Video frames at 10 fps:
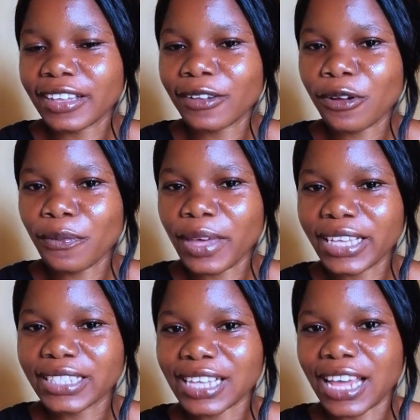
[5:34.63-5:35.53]

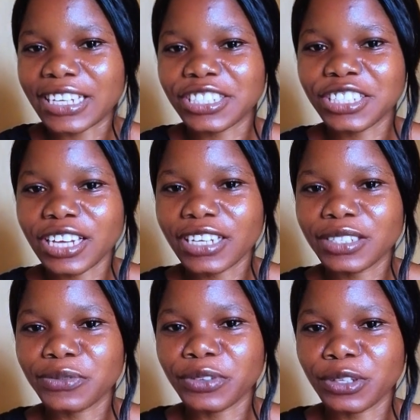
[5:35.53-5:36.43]
comment and share
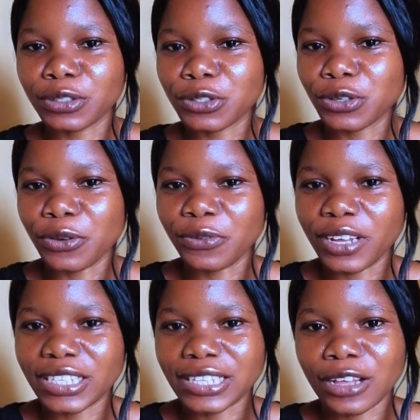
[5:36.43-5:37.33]
this video to your
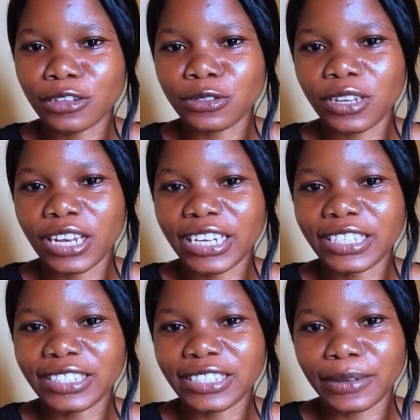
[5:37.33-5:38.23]
friends that are also
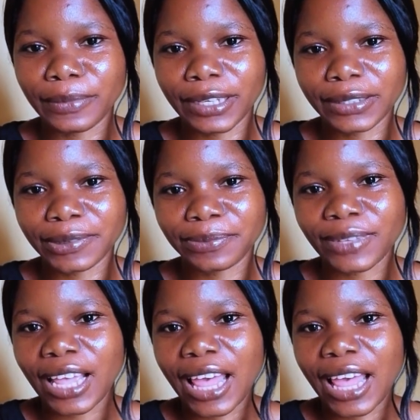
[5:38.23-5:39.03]
learning German.